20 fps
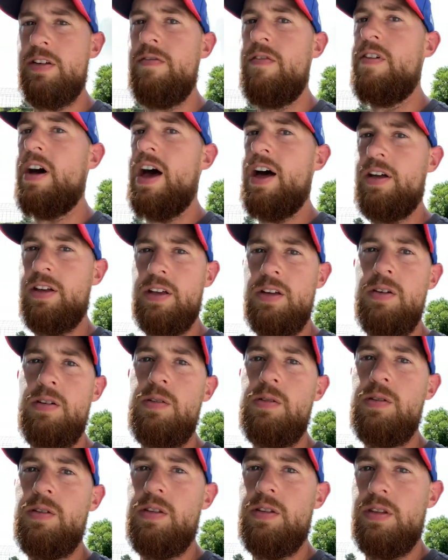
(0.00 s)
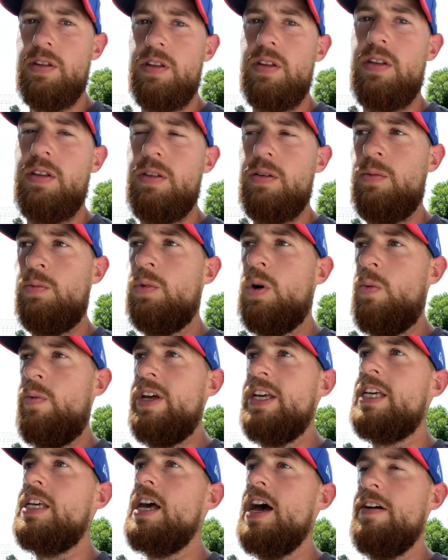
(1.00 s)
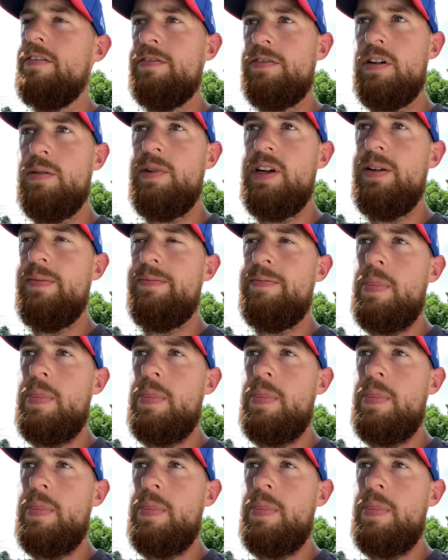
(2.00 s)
value what we get from it.